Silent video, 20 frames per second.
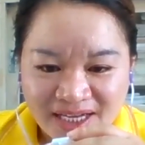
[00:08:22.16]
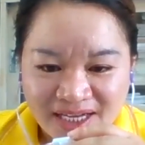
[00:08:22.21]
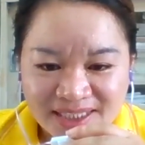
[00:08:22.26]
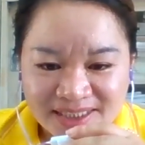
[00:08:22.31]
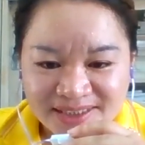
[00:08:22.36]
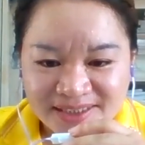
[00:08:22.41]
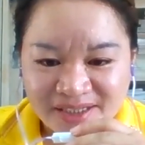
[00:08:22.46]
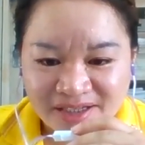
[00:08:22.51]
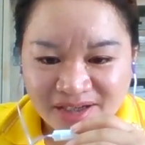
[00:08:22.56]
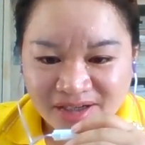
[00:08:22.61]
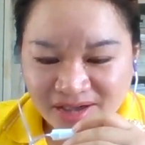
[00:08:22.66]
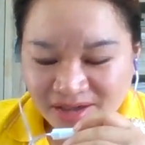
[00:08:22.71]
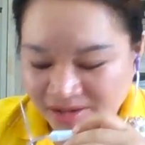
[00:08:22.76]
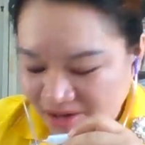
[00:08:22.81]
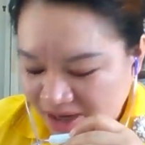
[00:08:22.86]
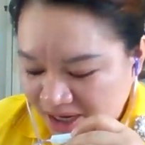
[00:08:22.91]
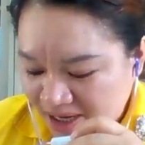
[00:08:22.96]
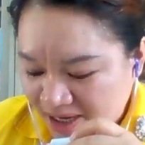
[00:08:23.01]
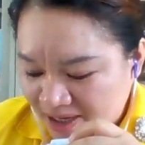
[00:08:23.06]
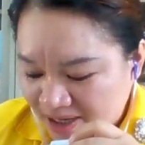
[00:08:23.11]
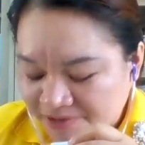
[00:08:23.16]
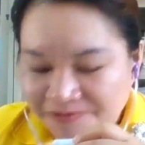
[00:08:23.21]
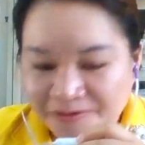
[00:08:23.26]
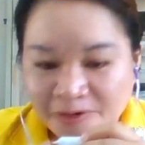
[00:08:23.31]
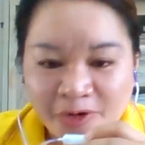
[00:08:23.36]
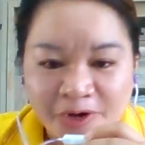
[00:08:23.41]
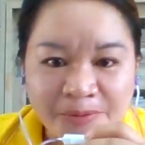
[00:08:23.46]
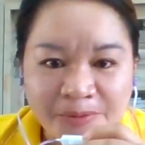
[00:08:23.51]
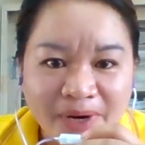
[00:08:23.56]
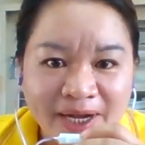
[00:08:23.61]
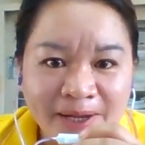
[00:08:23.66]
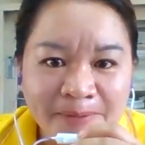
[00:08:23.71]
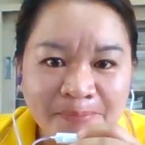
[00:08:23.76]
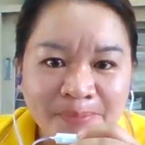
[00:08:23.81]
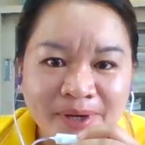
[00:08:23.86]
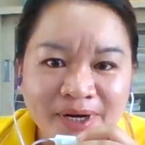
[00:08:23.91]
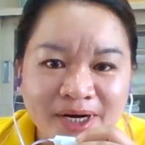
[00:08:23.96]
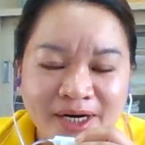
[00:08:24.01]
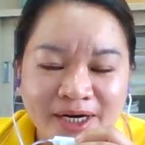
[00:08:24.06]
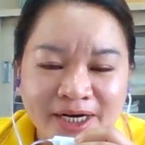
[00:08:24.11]
So for my
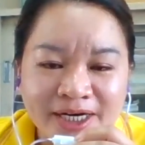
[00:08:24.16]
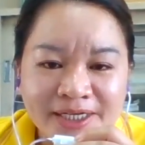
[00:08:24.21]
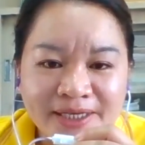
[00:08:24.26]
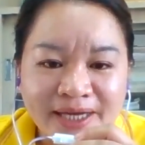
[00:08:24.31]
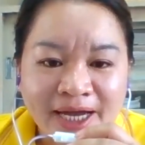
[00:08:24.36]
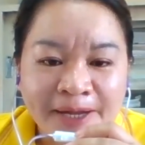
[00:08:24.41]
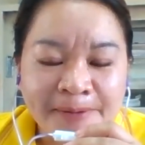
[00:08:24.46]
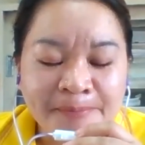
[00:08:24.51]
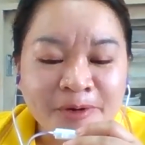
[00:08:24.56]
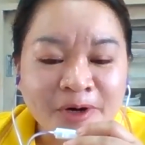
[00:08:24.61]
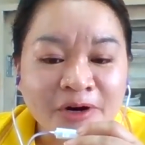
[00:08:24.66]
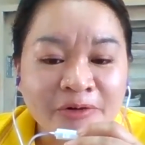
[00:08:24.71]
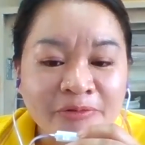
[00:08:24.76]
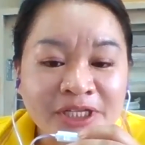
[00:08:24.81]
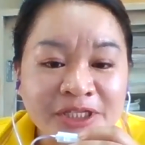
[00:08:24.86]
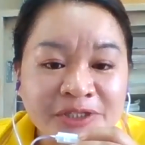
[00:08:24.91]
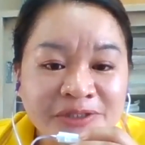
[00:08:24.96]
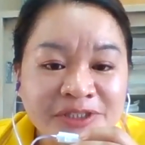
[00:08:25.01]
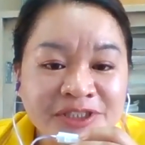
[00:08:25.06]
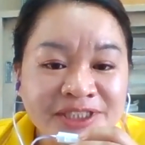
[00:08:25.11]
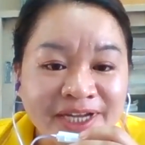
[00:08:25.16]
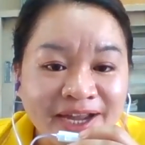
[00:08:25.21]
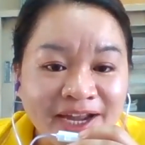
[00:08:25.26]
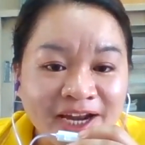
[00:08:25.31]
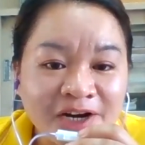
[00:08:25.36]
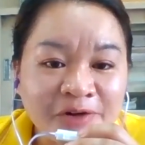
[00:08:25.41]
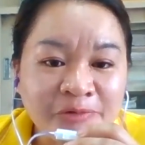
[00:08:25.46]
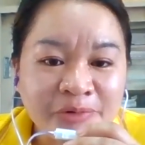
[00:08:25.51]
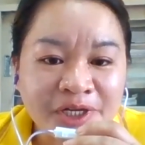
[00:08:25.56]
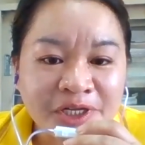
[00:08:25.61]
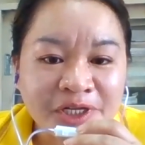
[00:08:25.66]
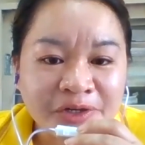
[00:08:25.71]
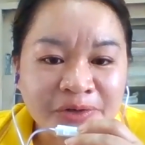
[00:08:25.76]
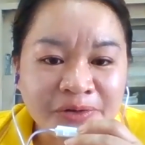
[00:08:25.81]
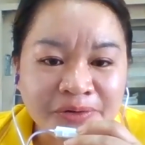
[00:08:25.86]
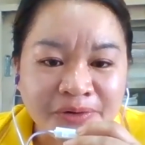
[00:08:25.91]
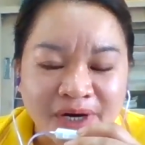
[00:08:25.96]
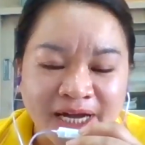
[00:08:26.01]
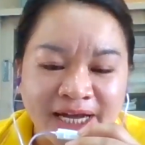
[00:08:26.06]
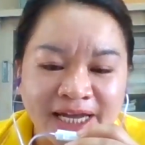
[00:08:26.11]
part, I'm going to share with
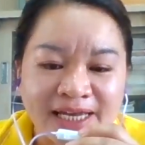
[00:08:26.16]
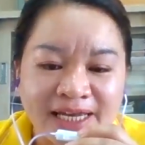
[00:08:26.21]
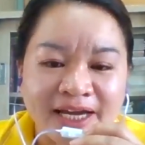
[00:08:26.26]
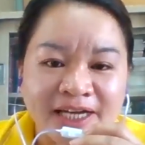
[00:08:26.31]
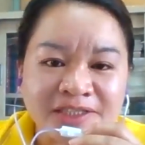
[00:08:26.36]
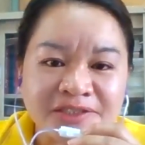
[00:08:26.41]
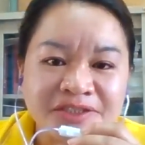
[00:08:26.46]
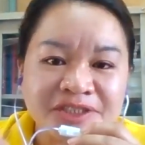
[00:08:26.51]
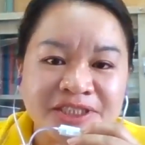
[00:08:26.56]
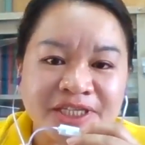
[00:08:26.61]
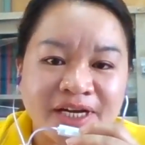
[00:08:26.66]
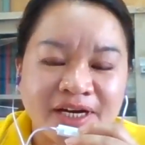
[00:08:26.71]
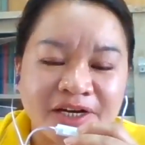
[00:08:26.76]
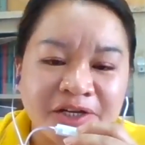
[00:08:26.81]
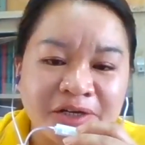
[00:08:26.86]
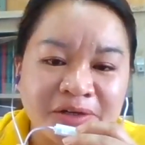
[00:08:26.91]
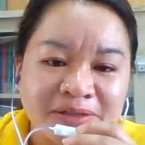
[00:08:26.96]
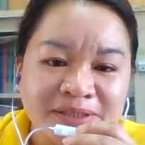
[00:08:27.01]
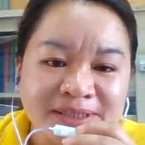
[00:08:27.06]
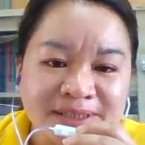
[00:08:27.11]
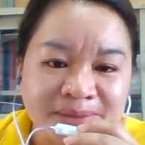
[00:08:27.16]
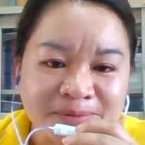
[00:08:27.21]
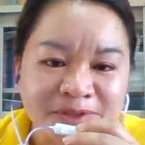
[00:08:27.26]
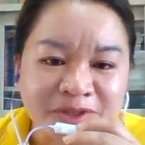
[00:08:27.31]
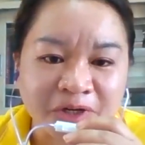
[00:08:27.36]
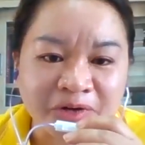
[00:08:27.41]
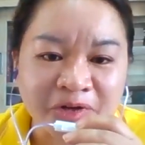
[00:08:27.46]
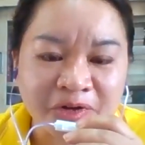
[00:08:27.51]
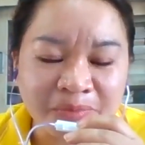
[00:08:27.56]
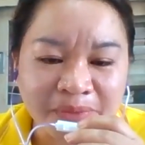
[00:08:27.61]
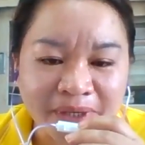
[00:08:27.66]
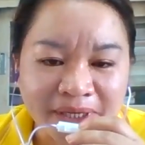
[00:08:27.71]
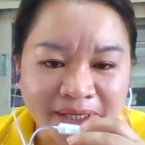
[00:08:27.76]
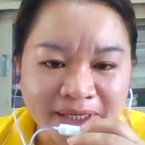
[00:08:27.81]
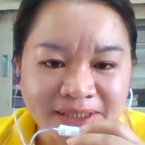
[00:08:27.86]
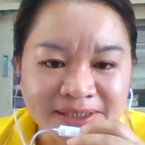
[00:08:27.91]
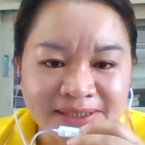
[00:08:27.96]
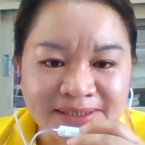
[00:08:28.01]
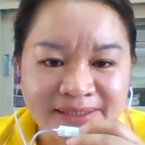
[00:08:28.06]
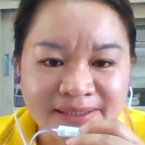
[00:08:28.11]
you. I like to share you some
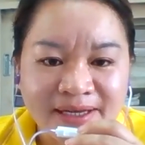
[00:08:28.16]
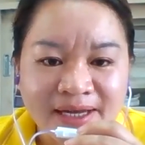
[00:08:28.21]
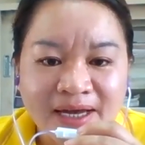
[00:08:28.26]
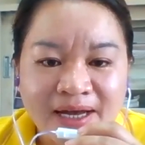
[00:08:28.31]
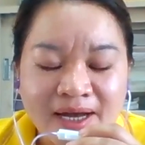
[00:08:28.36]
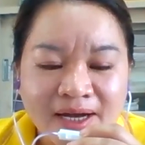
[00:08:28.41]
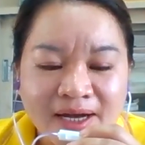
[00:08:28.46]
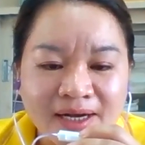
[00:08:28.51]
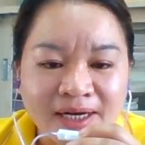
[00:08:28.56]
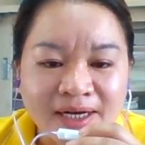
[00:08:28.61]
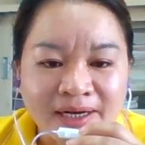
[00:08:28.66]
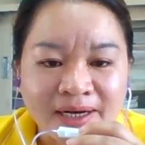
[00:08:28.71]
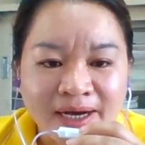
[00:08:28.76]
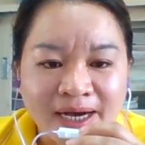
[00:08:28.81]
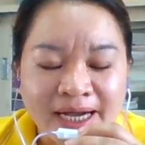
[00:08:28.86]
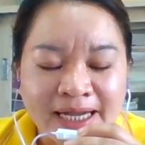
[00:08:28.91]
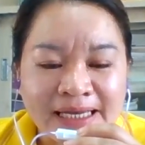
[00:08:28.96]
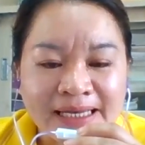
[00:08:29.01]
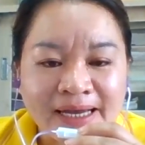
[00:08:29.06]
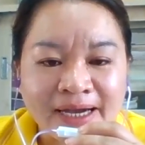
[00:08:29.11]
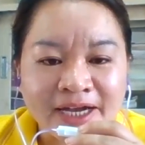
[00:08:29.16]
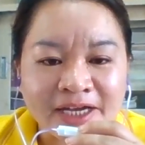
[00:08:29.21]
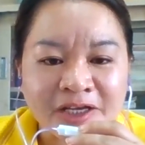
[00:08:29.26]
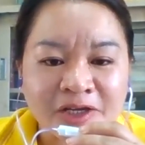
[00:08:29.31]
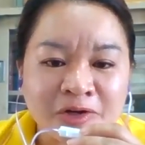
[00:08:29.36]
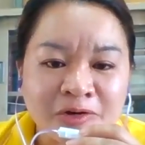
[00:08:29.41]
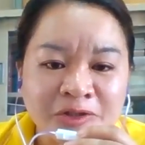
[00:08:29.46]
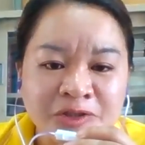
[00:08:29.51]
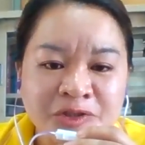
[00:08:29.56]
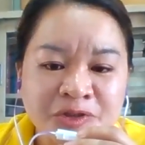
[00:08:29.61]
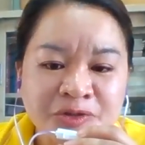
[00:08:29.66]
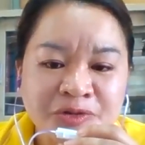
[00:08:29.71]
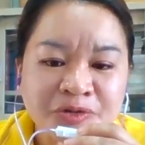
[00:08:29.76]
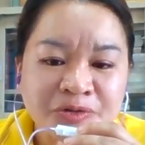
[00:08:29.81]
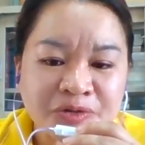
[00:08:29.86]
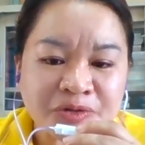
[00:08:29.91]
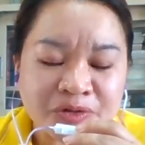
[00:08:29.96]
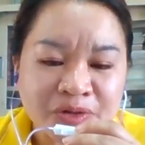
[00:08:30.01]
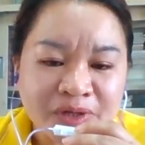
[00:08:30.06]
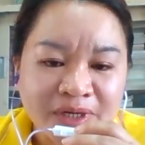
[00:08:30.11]
document. I like you
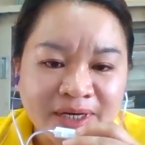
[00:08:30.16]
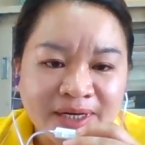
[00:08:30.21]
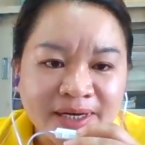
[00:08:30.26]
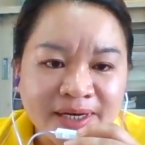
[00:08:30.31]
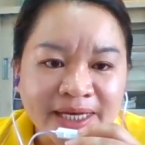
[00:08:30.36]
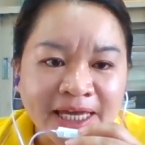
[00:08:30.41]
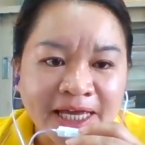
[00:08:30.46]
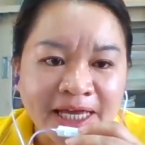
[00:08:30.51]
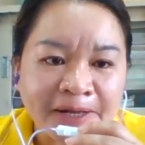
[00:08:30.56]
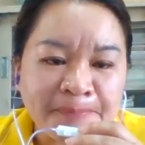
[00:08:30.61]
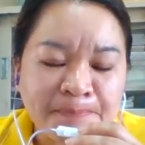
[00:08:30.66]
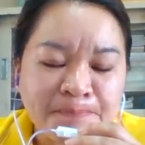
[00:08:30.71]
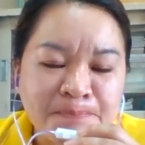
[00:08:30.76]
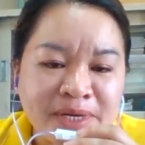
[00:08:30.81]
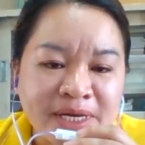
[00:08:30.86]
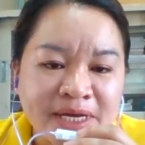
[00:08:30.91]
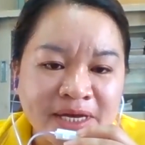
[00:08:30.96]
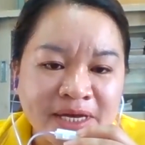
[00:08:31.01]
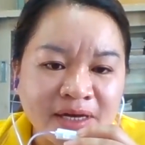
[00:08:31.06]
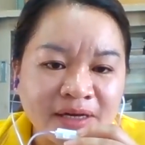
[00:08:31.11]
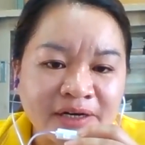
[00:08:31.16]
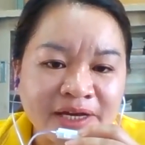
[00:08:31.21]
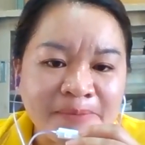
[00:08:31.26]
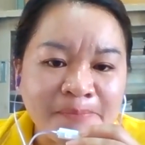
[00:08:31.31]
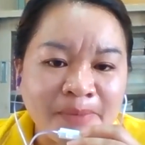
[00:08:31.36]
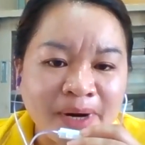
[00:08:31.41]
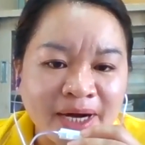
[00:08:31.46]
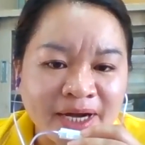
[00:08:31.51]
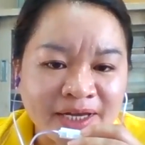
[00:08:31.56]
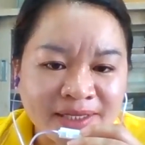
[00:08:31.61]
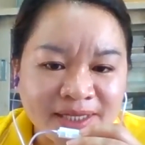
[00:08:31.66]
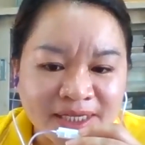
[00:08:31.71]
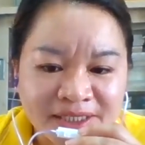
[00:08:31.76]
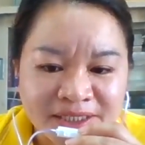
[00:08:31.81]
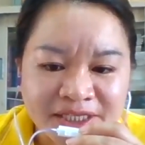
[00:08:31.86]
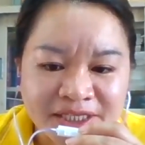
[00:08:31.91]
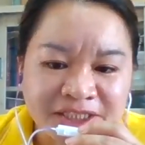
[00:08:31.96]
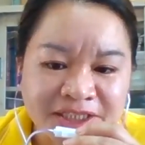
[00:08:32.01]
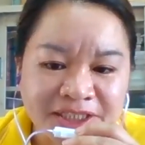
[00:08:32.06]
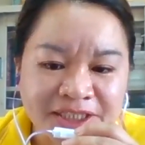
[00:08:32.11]
to help me remind the
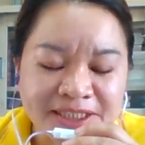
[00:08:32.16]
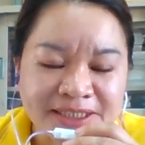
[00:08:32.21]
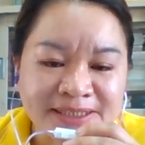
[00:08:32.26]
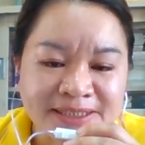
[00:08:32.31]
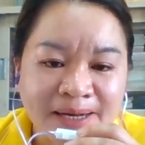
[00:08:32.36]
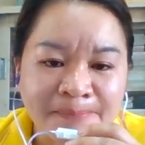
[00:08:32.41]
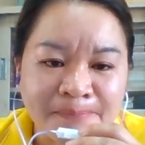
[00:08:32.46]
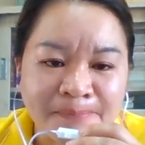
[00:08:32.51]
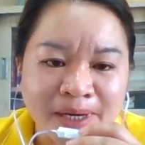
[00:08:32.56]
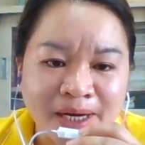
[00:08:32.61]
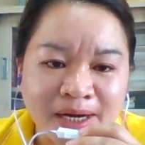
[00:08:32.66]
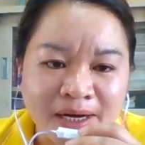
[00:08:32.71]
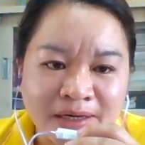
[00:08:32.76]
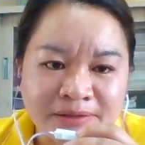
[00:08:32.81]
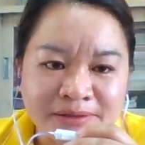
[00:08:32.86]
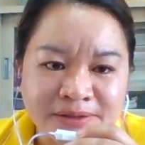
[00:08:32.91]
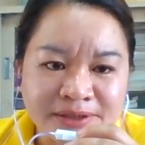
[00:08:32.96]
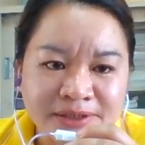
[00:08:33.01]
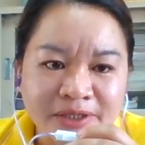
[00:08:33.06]
teachers about